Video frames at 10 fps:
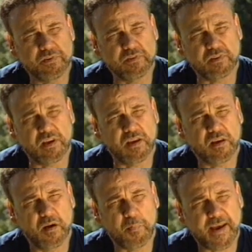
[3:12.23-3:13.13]
is a
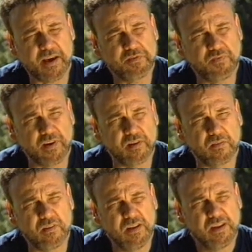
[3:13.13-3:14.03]

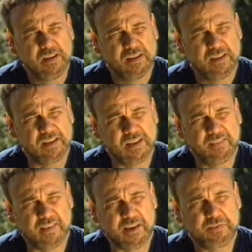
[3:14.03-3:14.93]
pass-fail,
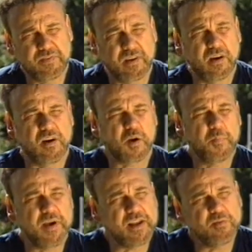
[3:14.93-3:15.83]
and that's a
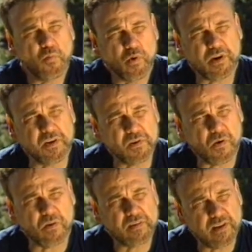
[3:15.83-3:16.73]
companion working
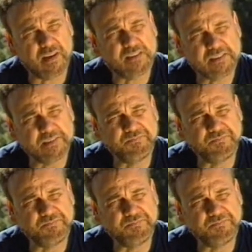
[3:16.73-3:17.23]
dog test.